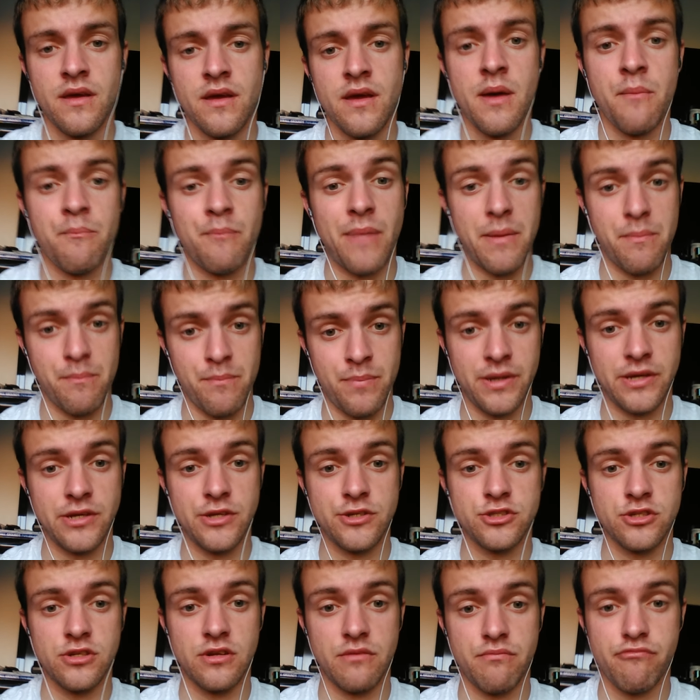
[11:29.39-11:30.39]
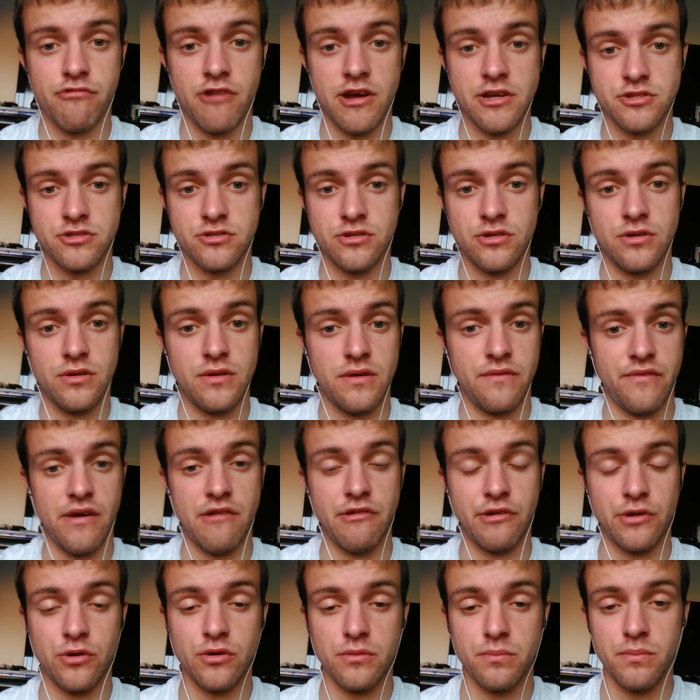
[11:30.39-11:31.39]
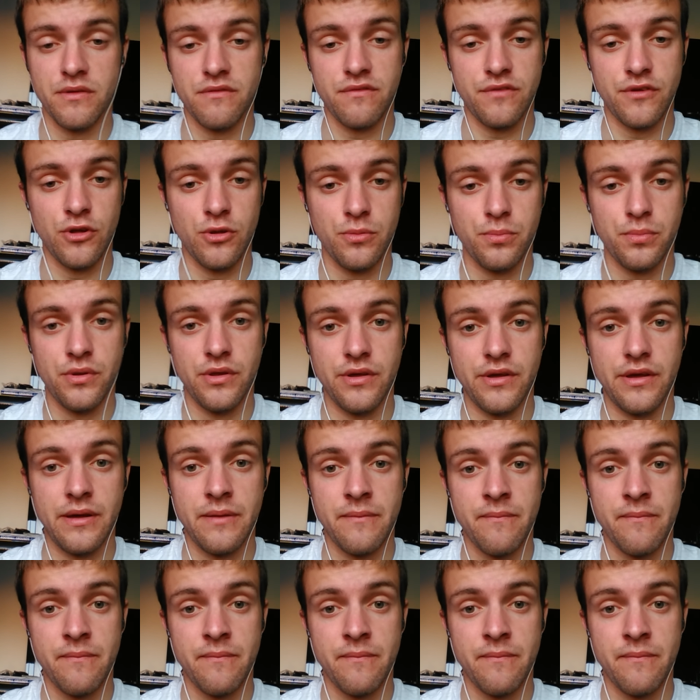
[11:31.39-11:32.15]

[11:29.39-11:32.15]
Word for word: Ben Pearson of Preston, very good midfield player.